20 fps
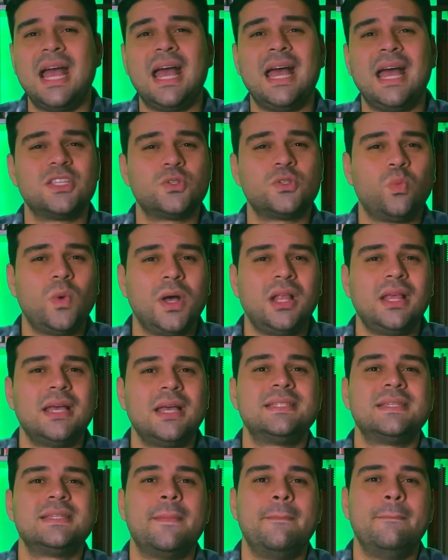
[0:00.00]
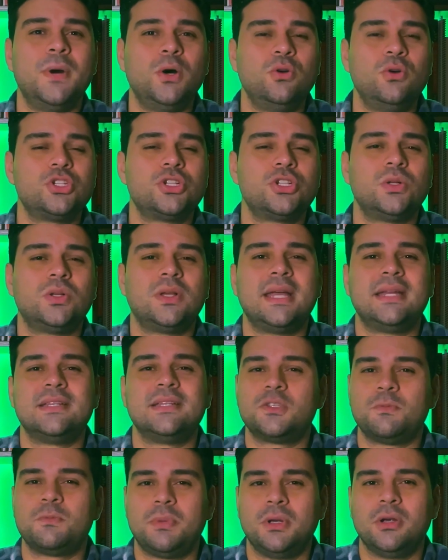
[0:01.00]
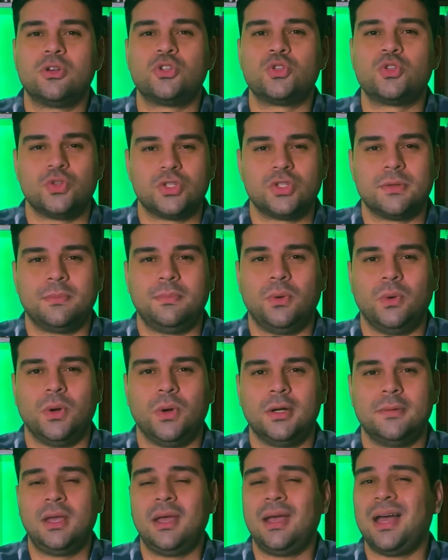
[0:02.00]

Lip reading: as well as emotional and spiritual support.